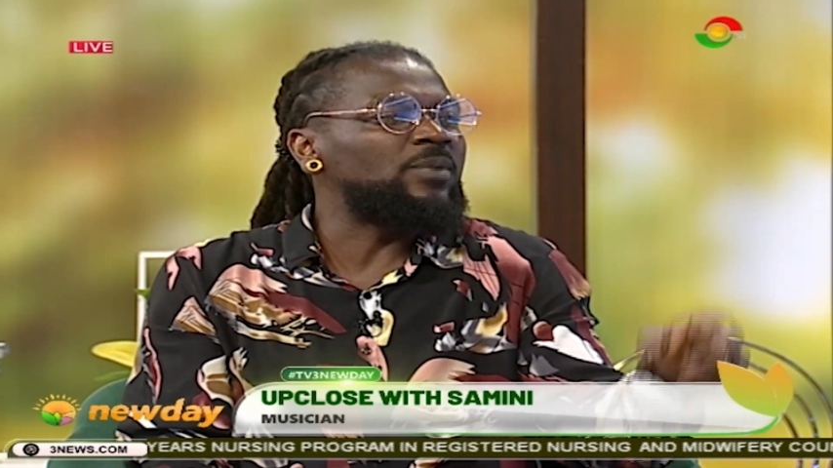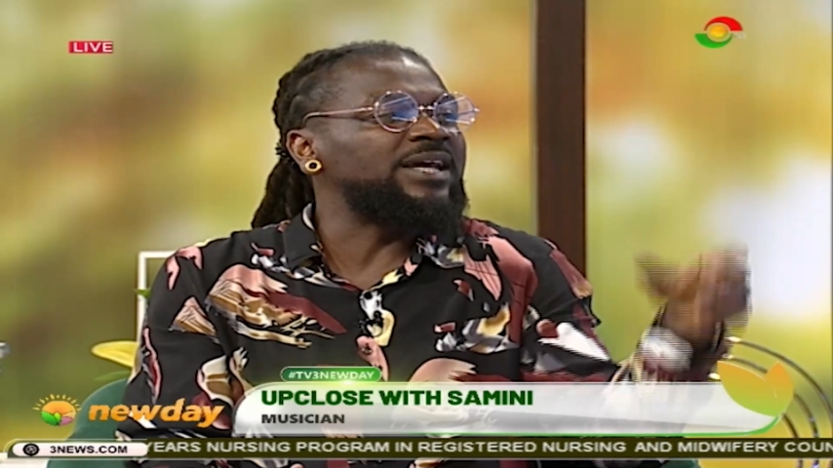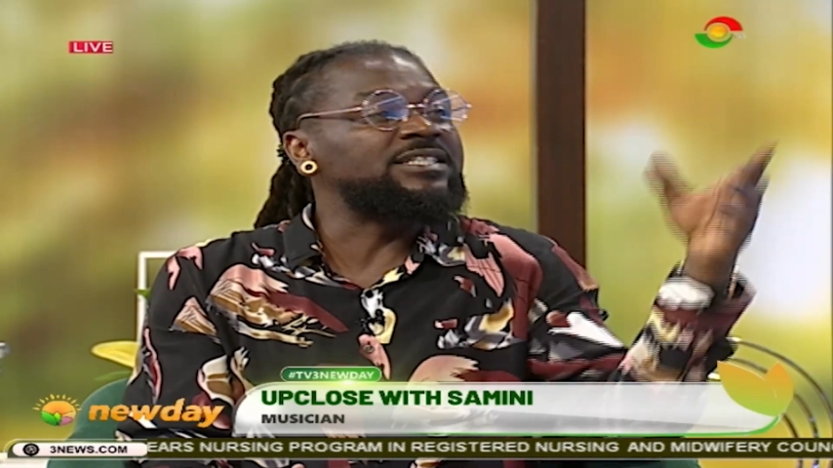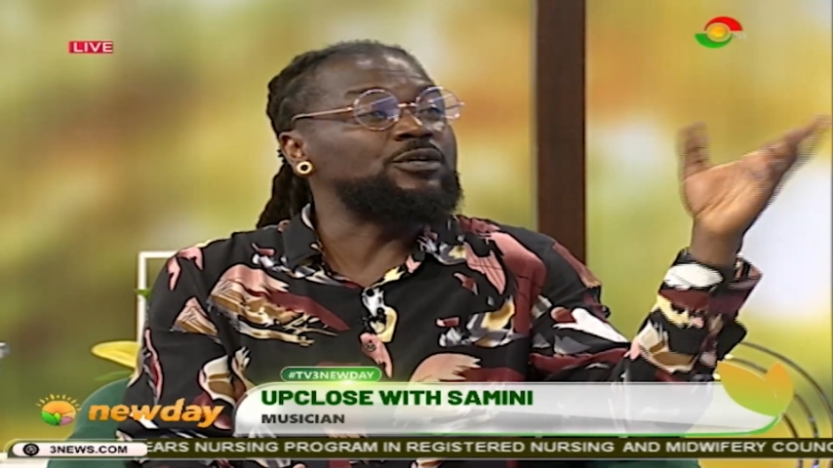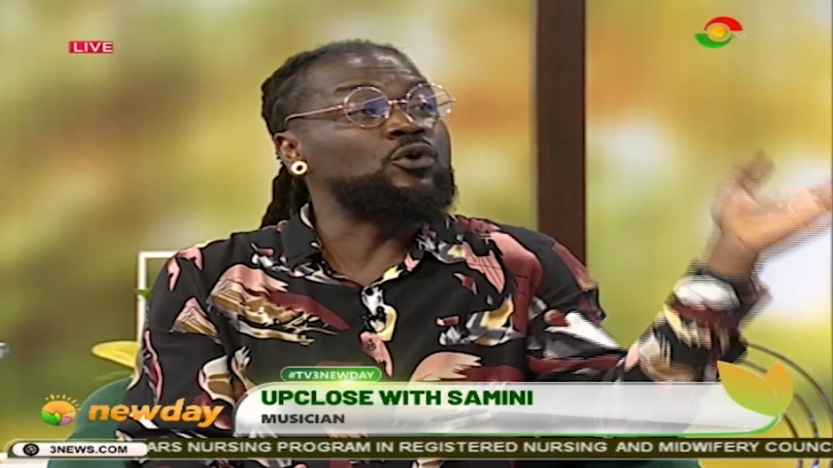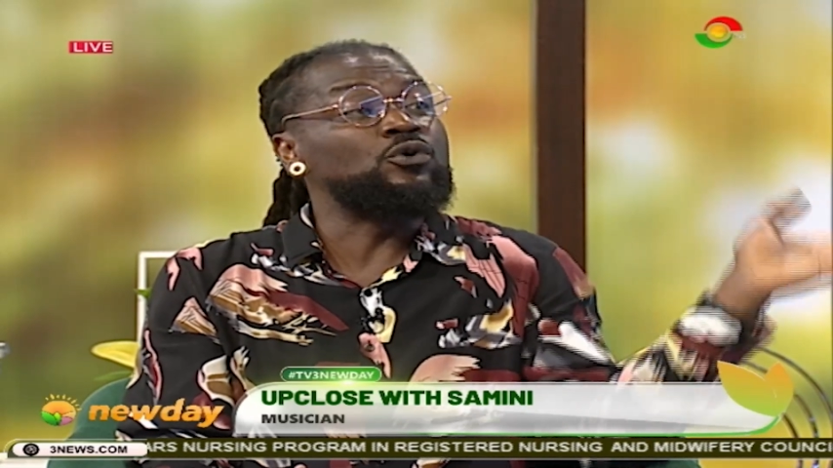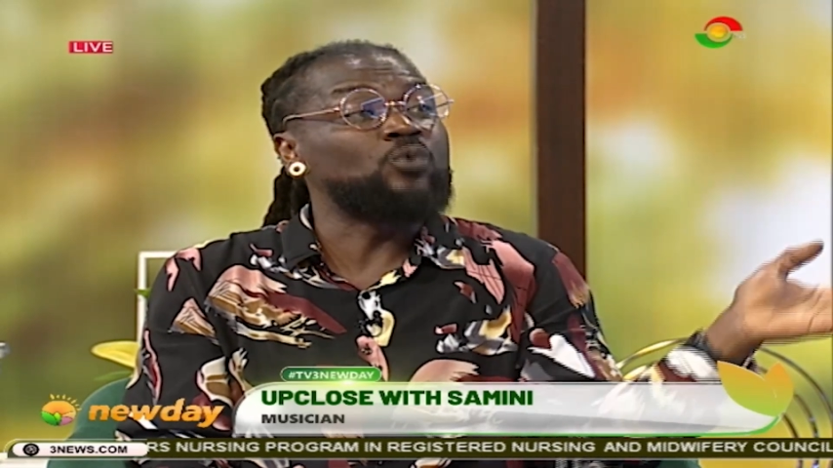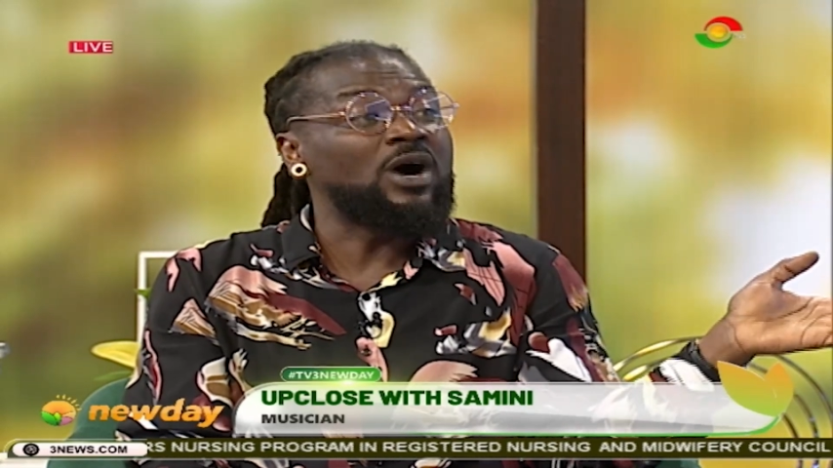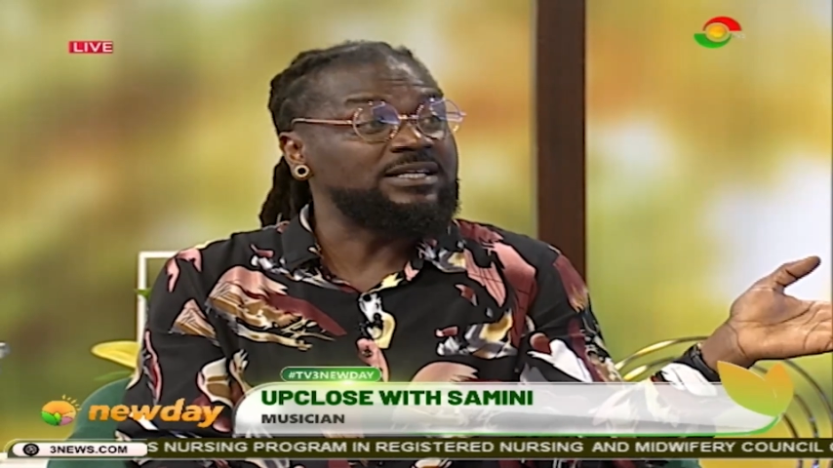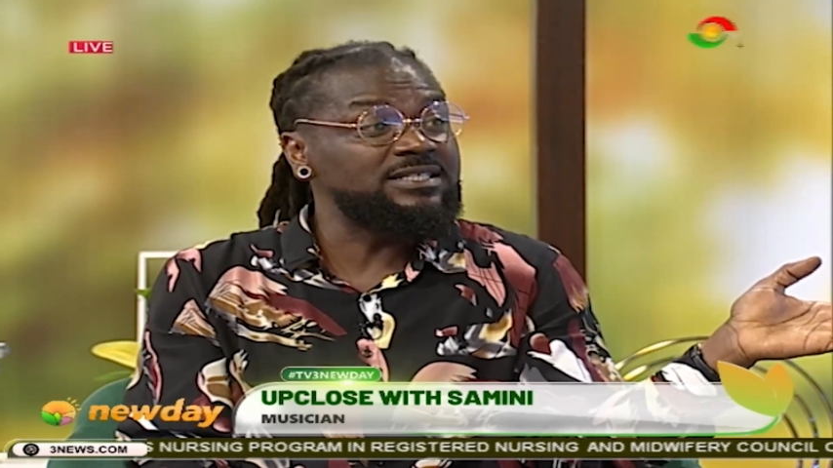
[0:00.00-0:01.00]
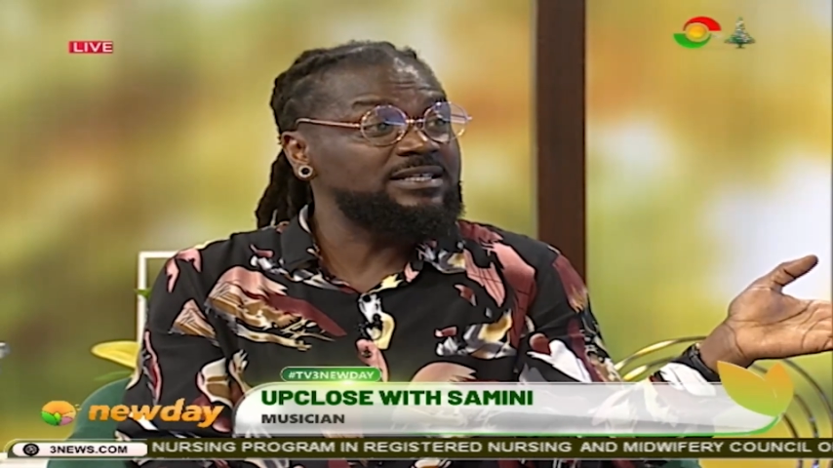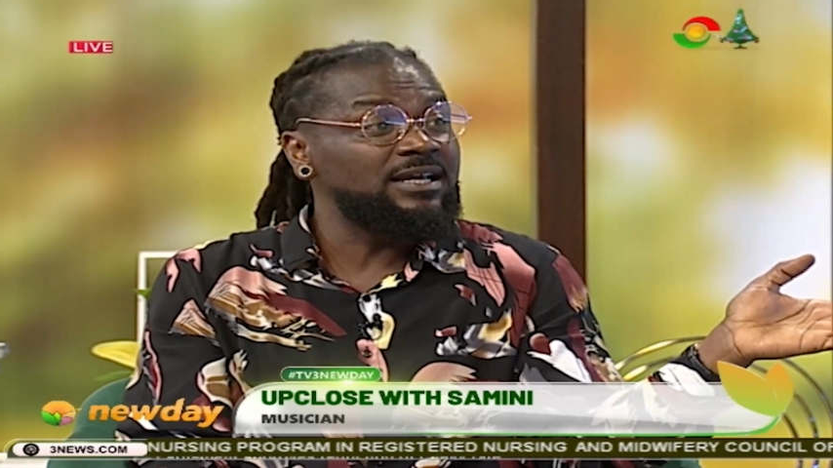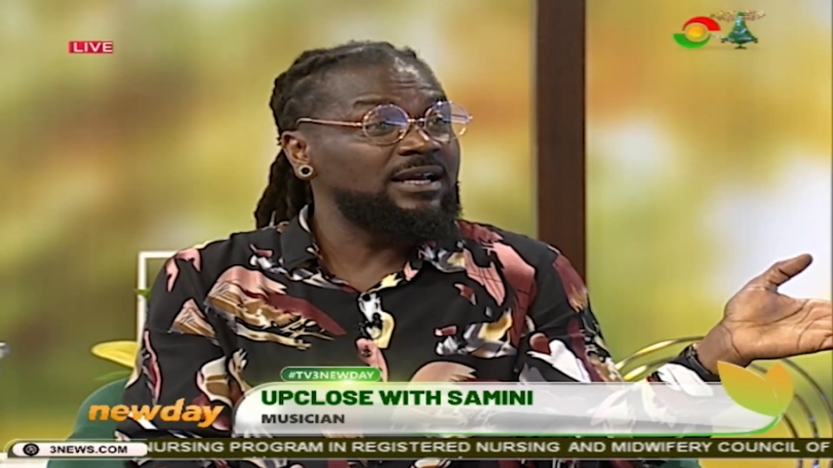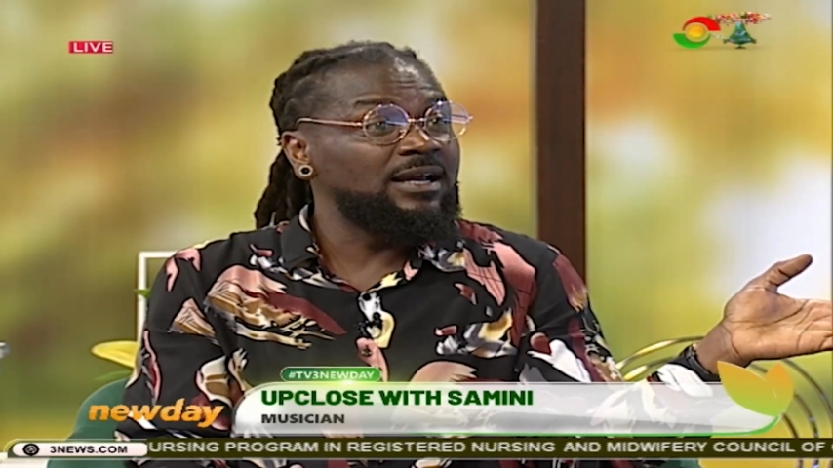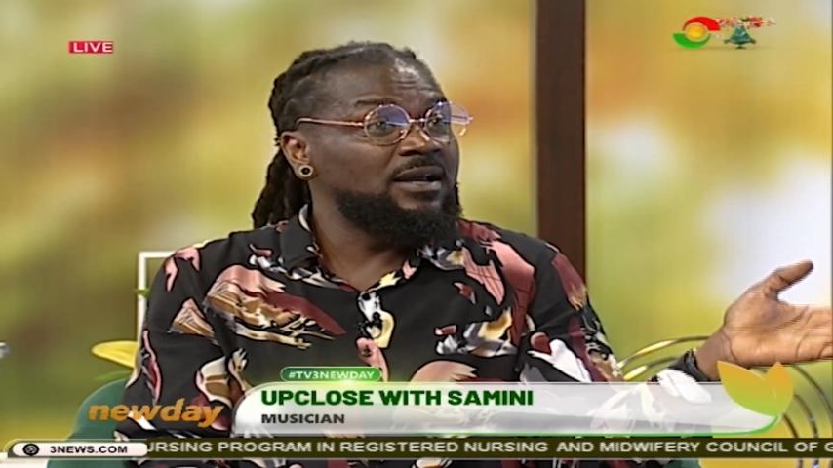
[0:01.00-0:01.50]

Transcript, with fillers: plenty good mm-hmm. ones, mm-hmm.